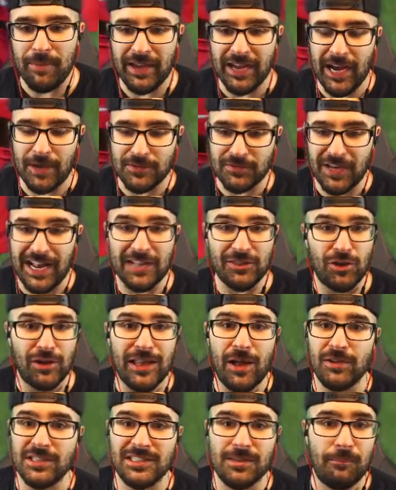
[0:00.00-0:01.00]
Big ups for that. I thought
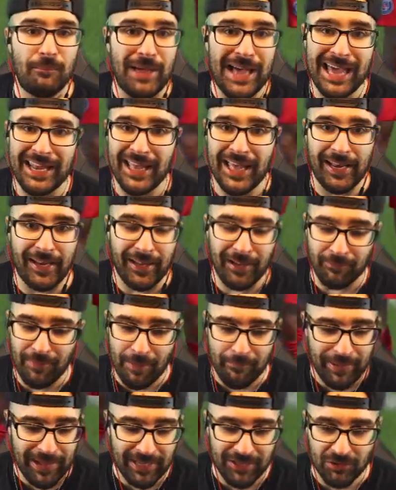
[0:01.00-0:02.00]
that was some bad editing. My
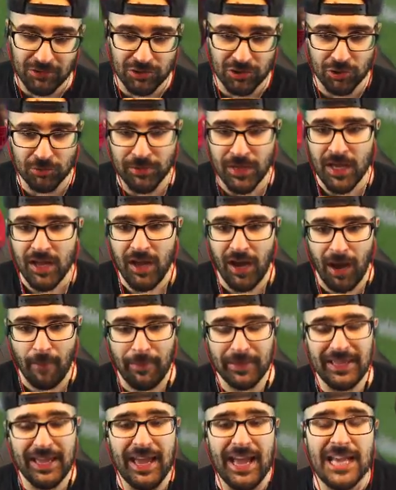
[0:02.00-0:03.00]
bad, YouTube. Uh,
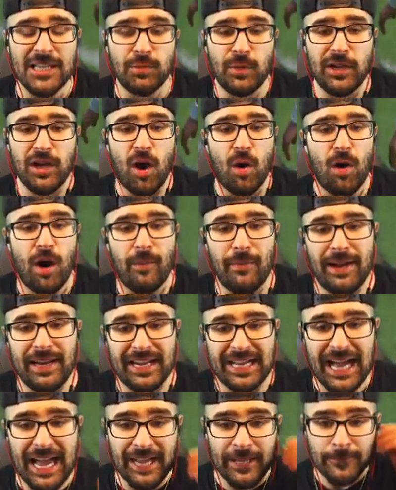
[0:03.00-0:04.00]
but yeah, as we go on, man, the
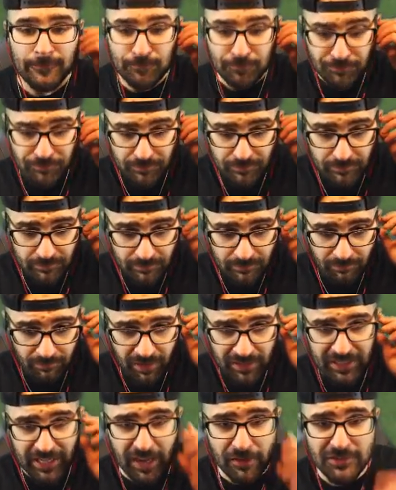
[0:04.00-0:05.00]
guy
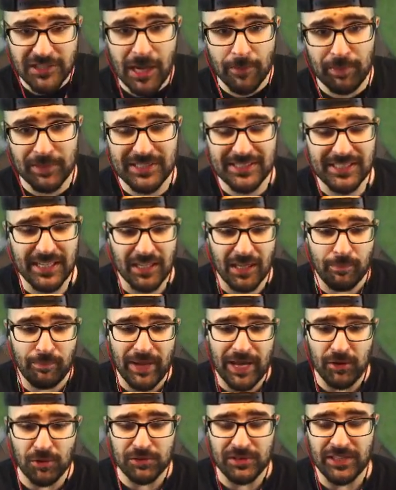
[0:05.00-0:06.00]
gives up a silly
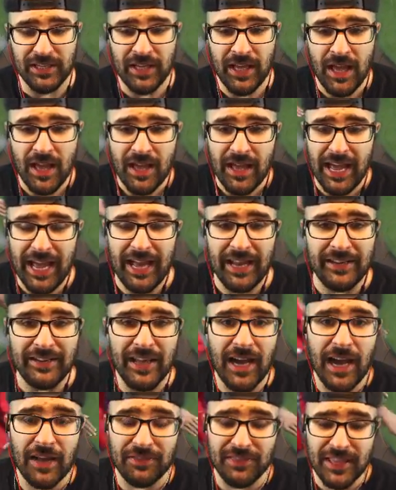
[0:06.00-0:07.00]
penalty, and
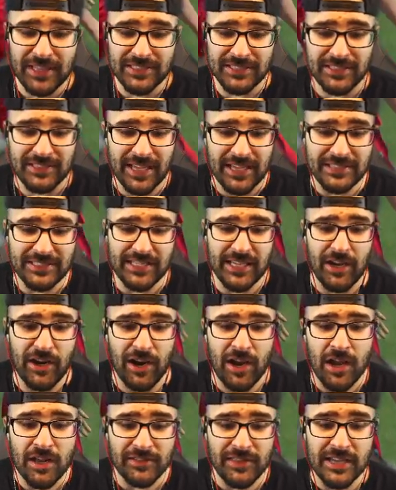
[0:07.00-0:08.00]
uh, this this
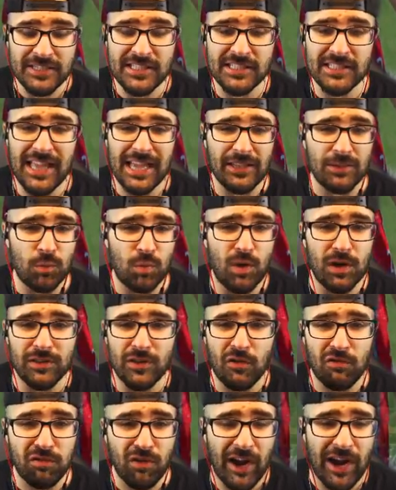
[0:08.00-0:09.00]
here, this is like one of
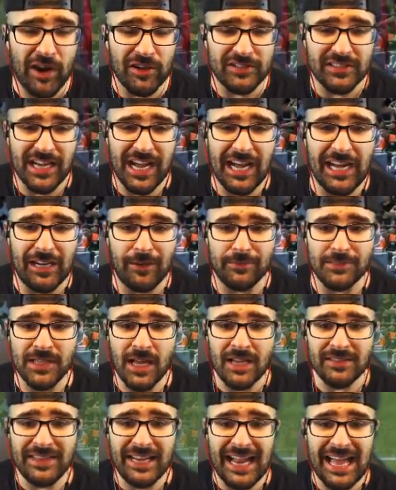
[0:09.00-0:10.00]
the rare times
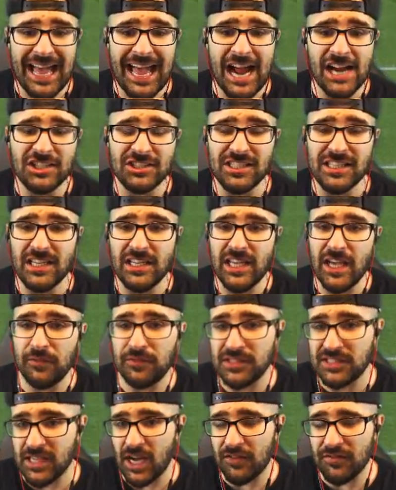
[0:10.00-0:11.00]
that I actually give
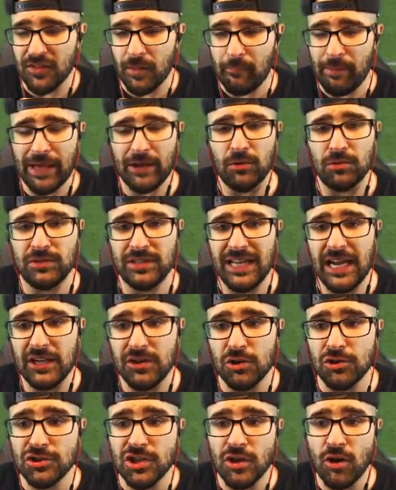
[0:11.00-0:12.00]
Son the penalty. I
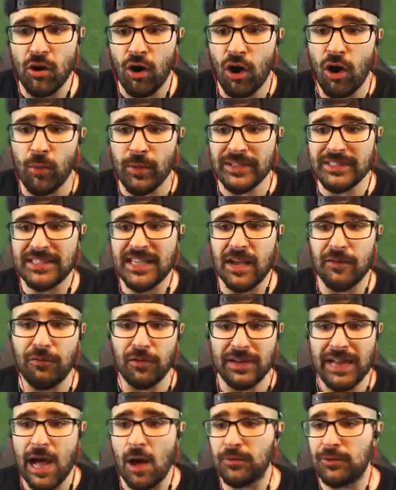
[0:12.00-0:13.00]
usually always give
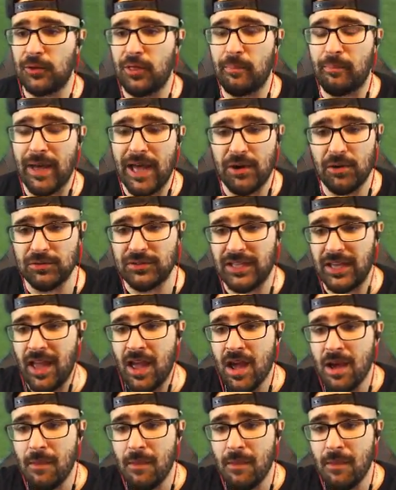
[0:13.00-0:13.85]
Ronaldo the penalty,